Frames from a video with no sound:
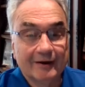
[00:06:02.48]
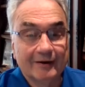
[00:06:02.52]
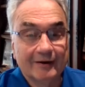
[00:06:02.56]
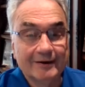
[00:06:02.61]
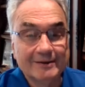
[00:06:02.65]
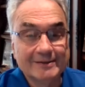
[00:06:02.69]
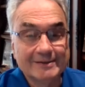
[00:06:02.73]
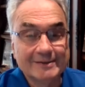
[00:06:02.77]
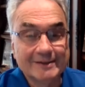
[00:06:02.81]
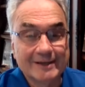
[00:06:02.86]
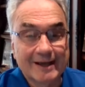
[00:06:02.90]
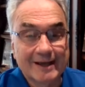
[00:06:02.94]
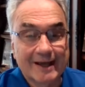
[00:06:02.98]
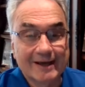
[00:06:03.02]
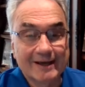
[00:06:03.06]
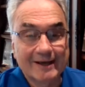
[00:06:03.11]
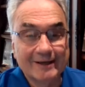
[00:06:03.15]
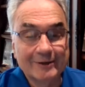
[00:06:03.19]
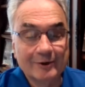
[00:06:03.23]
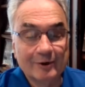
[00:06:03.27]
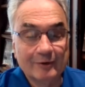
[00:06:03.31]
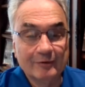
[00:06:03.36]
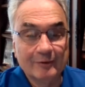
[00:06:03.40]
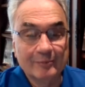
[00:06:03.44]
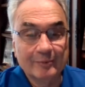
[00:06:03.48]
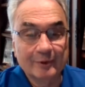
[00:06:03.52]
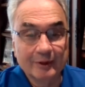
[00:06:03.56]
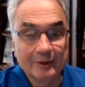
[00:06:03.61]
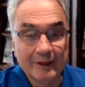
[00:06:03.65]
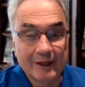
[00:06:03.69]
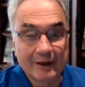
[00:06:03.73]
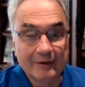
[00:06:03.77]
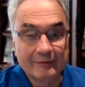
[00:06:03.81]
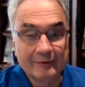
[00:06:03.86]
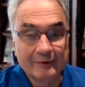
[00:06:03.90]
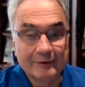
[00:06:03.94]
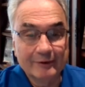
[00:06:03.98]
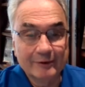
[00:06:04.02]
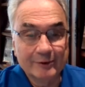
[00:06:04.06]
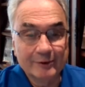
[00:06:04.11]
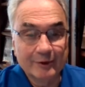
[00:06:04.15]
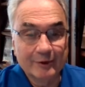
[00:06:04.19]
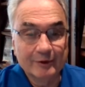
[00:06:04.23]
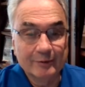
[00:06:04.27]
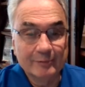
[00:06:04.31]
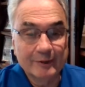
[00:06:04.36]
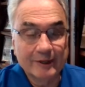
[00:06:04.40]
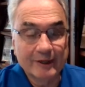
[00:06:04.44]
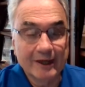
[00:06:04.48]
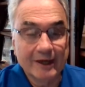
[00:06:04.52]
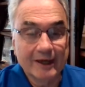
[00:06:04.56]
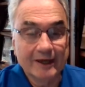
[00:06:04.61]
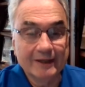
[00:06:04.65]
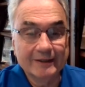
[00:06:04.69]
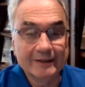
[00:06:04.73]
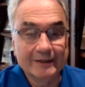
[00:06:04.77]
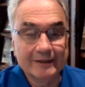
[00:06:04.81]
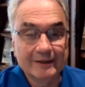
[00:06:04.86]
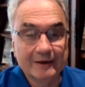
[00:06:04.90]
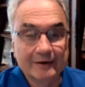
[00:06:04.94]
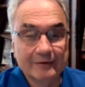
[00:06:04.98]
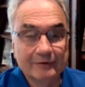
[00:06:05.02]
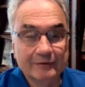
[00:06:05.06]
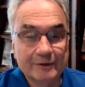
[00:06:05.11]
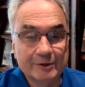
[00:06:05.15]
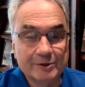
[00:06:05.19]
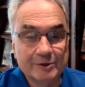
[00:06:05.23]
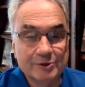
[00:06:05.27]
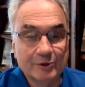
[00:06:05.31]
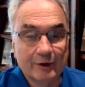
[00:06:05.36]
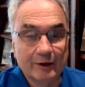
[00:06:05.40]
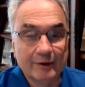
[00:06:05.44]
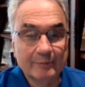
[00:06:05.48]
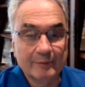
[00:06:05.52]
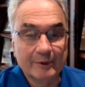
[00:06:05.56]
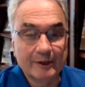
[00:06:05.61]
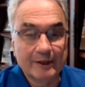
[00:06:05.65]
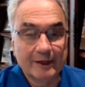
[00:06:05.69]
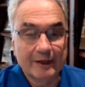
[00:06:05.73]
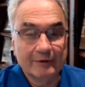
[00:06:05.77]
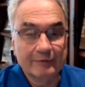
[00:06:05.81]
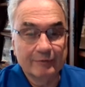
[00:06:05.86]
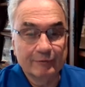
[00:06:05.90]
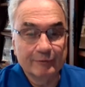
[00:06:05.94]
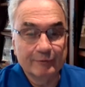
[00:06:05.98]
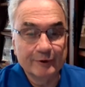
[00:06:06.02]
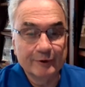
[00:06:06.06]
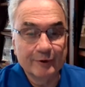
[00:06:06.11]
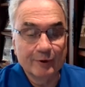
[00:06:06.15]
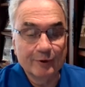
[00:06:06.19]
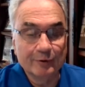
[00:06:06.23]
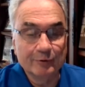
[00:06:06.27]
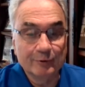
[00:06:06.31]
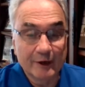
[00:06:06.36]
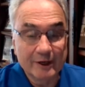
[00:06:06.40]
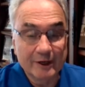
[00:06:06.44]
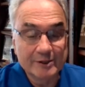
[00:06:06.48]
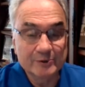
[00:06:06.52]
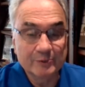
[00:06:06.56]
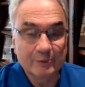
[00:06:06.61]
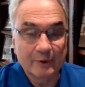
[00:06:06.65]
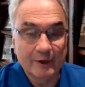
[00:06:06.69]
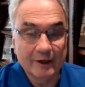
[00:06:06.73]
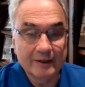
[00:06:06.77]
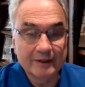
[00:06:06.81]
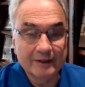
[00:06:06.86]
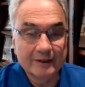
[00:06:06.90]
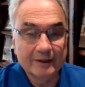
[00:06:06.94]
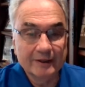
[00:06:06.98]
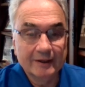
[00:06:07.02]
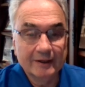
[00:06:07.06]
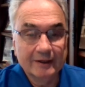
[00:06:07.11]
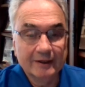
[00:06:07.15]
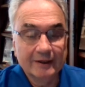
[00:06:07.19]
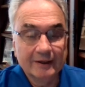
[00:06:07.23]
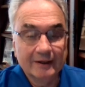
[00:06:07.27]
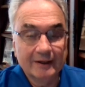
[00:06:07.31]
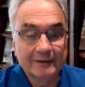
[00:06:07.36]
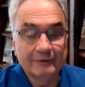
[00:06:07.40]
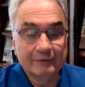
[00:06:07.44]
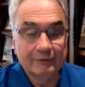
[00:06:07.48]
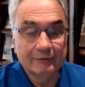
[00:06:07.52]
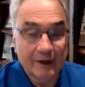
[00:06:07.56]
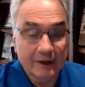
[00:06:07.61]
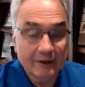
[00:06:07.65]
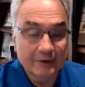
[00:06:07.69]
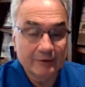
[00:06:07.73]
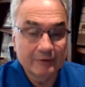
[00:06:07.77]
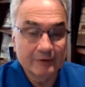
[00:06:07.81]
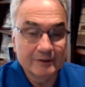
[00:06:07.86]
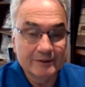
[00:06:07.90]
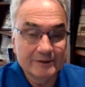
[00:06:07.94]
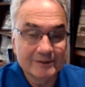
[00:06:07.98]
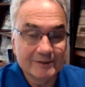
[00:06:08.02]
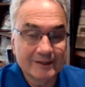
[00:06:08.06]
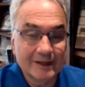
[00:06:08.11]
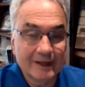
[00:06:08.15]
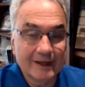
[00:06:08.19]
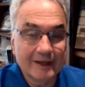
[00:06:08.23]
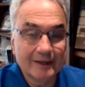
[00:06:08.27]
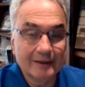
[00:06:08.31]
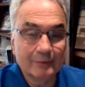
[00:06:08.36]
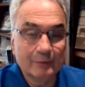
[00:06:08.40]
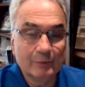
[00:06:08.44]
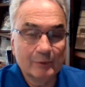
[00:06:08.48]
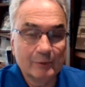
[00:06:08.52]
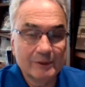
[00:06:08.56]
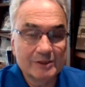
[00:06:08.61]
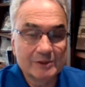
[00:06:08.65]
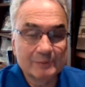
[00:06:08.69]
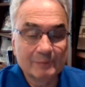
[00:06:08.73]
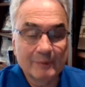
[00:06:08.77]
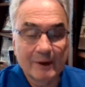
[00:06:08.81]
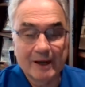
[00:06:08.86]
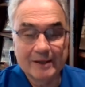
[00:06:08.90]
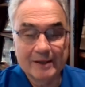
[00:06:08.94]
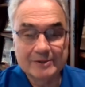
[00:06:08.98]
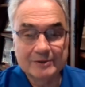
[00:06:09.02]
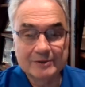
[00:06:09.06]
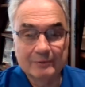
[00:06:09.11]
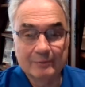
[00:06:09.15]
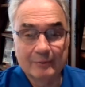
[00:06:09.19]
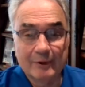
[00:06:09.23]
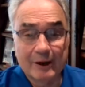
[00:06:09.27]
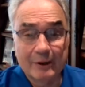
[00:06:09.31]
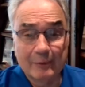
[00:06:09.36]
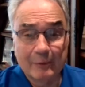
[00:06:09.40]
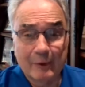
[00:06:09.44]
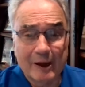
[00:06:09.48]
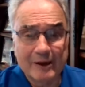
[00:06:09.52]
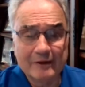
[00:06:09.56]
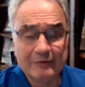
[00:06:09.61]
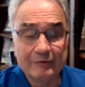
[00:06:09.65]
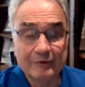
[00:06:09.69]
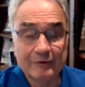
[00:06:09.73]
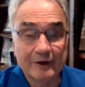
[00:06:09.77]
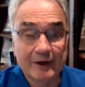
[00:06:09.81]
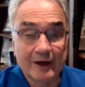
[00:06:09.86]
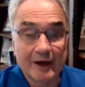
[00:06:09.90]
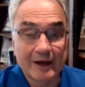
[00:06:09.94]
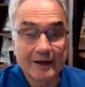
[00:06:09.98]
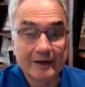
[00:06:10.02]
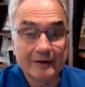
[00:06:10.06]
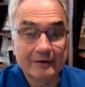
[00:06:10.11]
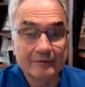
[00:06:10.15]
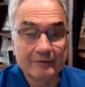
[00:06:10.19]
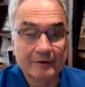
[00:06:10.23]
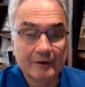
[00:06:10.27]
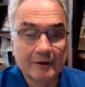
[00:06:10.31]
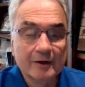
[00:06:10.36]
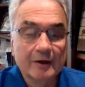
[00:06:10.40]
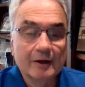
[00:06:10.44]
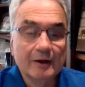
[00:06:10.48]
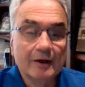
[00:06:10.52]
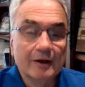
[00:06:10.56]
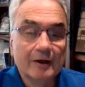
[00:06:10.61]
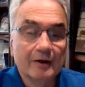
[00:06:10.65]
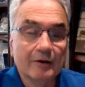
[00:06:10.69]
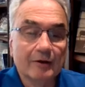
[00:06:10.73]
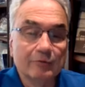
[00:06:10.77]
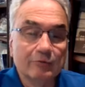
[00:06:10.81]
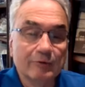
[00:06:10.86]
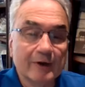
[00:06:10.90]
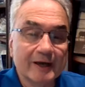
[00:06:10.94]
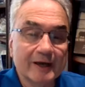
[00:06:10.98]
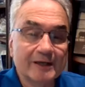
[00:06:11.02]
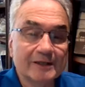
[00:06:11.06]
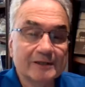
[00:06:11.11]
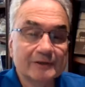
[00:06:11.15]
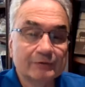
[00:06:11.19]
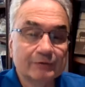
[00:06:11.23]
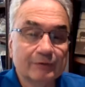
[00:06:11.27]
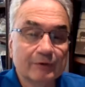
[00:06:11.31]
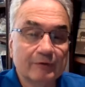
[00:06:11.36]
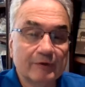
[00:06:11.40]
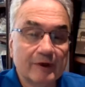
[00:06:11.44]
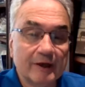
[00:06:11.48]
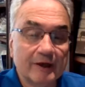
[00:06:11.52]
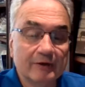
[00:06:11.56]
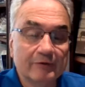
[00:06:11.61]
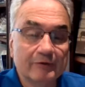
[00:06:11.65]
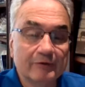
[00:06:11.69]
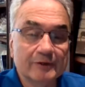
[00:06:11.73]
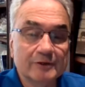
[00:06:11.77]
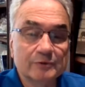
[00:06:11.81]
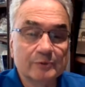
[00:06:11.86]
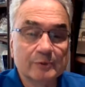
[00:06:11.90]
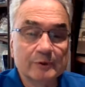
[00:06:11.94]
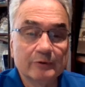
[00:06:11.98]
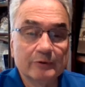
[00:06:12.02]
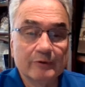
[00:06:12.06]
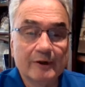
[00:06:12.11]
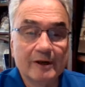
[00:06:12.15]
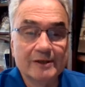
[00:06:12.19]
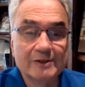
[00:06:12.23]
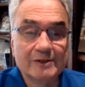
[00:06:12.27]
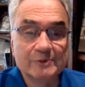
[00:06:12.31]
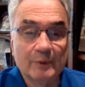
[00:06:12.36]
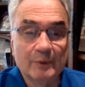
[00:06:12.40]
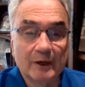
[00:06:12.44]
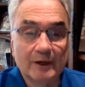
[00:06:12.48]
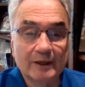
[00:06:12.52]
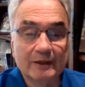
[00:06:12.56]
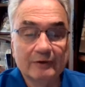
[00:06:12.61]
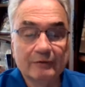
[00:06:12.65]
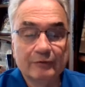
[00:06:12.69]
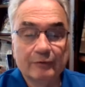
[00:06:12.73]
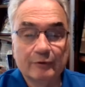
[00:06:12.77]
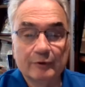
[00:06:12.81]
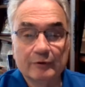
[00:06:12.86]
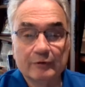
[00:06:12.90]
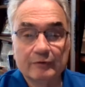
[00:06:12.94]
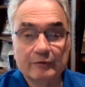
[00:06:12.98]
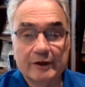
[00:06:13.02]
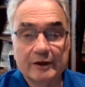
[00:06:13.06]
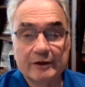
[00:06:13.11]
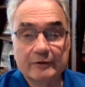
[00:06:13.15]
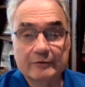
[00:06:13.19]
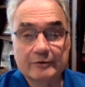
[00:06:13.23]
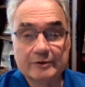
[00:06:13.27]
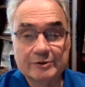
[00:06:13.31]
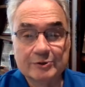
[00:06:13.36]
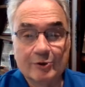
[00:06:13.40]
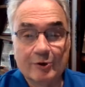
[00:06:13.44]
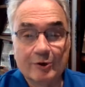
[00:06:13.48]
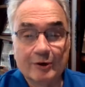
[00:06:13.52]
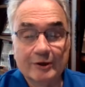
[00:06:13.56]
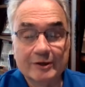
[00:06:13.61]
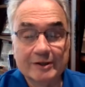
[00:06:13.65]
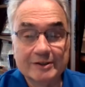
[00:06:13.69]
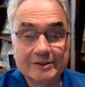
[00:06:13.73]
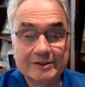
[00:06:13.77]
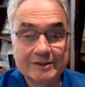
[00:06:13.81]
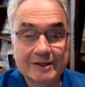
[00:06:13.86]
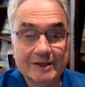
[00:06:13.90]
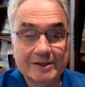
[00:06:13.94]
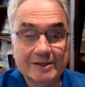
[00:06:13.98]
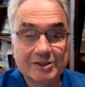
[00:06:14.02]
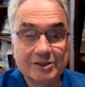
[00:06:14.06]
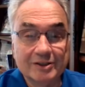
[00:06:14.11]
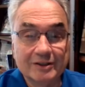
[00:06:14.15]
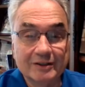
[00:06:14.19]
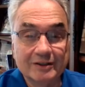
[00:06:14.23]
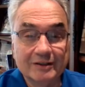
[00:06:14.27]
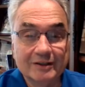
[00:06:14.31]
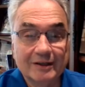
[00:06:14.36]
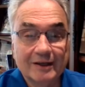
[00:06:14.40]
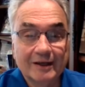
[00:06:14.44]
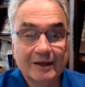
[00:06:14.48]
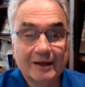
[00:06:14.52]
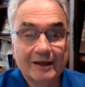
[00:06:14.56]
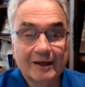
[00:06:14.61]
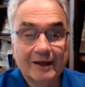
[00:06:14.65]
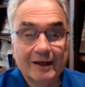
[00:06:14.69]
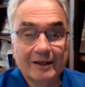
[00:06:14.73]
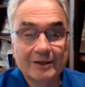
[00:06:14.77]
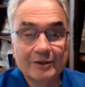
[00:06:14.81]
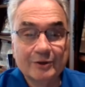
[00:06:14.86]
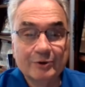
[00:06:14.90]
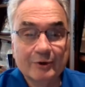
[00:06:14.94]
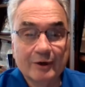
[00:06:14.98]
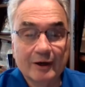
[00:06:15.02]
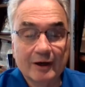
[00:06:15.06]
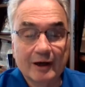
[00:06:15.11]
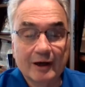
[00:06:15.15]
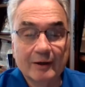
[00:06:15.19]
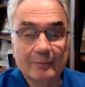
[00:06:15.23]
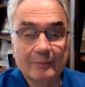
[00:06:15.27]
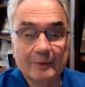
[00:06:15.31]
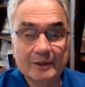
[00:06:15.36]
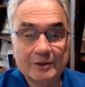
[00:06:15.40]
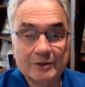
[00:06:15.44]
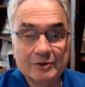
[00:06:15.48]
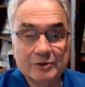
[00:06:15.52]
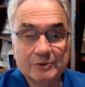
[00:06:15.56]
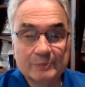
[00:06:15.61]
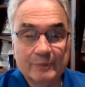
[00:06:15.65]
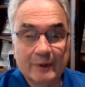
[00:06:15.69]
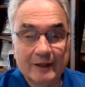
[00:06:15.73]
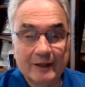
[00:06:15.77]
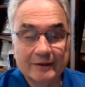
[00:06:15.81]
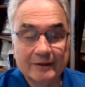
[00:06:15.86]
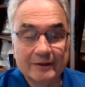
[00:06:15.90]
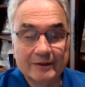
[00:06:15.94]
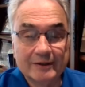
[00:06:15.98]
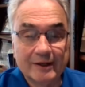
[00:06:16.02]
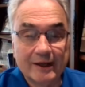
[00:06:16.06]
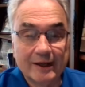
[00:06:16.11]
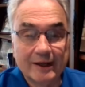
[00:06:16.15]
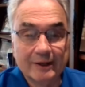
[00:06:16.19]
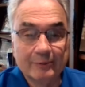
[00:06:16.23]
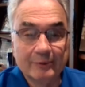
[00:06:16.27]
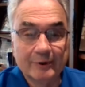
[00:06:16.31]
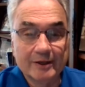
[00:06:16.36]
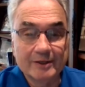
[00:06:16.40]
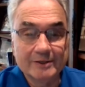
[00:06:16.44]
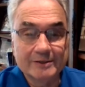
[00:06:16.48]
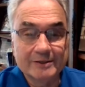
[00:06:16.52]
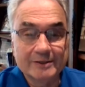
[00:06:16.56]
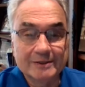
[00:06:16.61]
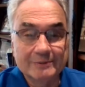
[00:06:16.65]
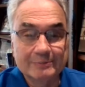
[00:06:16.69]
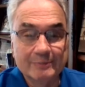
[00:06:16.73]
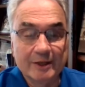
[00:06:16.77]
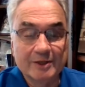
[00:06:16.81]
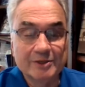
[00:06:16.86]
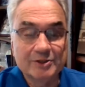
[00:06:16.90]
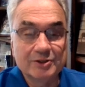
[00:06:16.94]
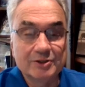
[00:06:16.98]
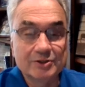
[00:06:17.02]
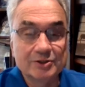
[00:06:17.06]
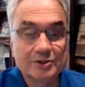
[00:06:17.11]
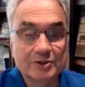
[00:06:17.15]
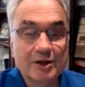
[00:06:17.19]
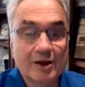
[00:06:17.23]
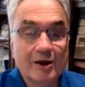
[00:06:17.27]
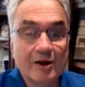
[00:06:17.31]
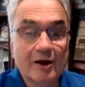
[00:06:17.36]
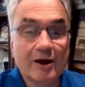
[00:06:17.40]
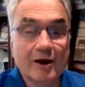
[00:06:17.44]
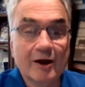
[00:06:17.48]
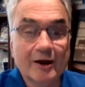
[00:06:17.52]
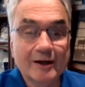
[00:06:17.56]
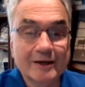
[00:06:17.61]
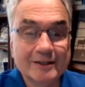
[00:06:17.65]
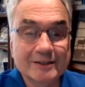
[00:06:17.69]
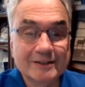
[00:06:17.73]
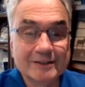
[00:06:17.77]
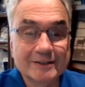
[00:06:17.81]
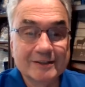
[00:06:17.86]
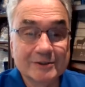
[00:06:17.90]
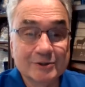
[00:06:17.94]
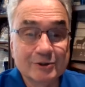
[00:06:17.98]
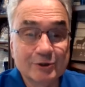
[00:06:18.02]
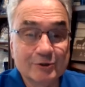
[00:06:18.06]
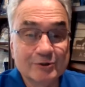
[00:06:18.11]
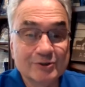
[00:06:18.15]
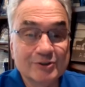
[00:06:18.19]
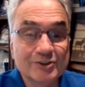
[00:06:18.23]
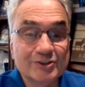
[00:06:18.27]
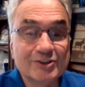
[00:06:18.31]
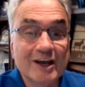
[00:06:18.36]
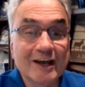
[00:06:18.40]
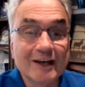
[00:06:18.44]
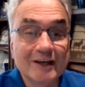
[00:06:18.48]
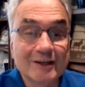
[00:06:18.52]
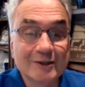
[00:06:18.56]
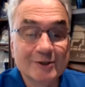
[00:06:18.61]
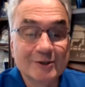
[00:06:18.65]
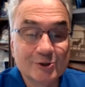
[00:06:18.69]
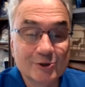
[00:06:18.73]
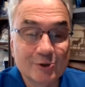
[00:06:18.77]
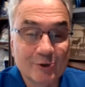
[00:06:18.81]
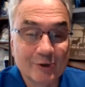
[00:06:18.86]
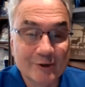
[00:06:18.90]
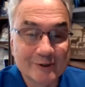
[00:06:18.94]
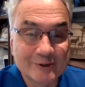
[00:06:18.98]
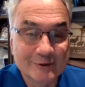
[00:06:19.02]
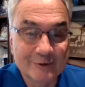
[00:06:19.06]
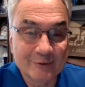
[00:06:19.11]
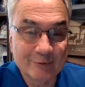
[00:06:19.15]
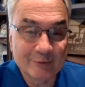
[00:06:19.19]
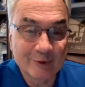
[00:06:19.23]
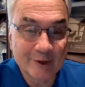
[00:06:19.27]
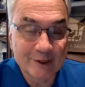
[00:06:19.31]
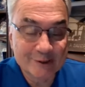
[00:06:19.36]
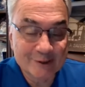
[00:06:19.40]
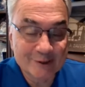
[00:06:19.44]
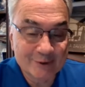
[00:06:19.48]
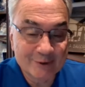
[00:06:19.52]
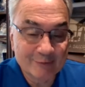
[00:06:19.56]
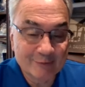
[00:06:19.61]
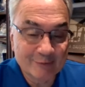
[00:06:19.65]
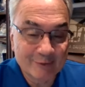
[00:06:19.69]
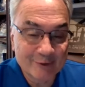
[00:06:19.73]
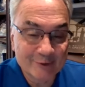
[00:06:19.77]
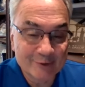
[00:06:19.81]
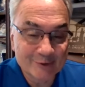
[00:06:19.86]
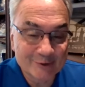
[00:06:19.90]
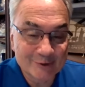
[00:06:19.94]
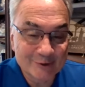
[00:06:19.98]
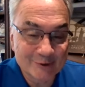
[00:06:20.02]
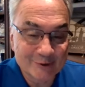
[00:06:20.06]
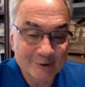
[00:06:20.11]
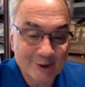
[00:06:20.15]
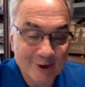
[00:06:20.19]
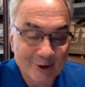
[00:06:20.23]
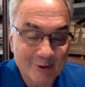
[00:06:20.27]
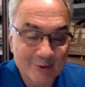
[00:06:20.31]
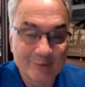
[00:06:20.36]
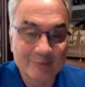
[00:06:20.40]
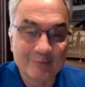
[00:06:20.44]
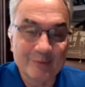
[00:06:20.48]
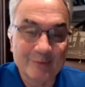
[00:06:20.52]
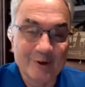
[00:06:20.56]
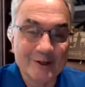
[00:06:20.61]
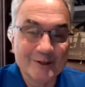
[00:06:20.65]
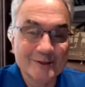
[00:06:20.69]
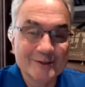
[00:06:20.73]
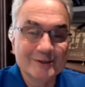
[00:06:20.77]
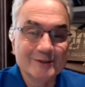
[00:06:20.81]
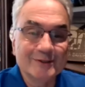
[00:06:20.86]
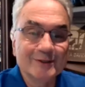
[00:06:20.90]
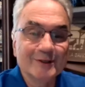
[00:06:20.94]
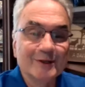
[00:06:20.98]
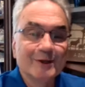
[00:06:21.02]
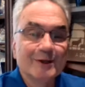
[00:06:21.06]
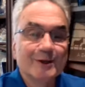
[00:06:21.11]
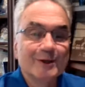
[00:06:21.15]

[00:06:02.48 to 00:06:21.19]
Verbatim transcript: On Saturday, November 11th, you're going to be kind enough to join me at Freehold Raceway. It's Veterans Day. We sponsor, my wife and I, a, a race for veterans. We raise money for a veterans organization. And you come and you spend the day with us as much as Harness is your second choice of racing versus thoroughbreds.